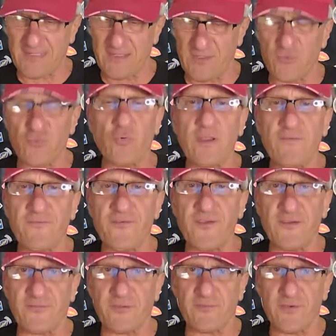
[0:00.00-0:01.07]

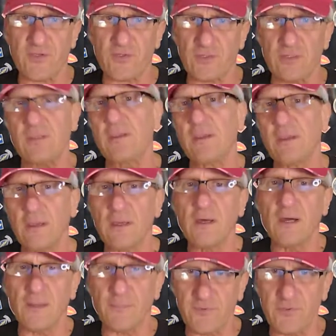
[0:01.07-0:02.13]
25th Division
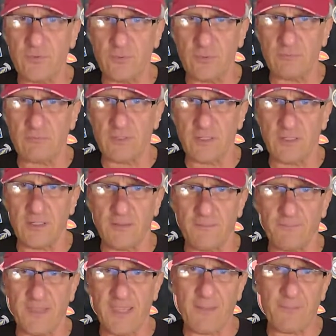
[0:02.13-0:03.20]
up
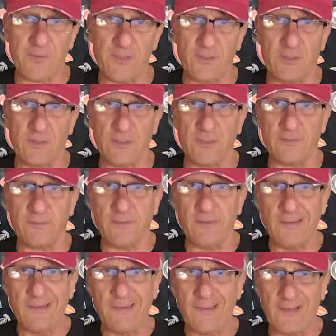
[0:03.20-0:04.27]
to Camp Eagle and
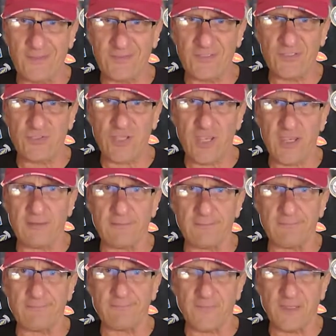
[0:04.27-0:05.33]
LZ Jane.
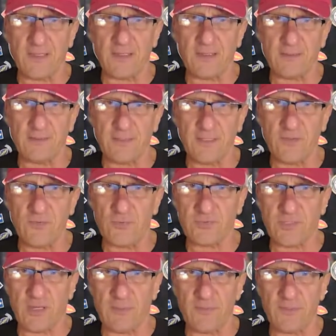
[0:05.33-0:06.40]
Yeah, they knew it
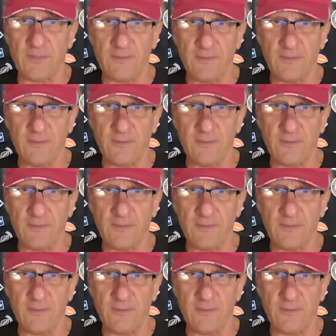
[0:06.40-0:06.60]
was coming.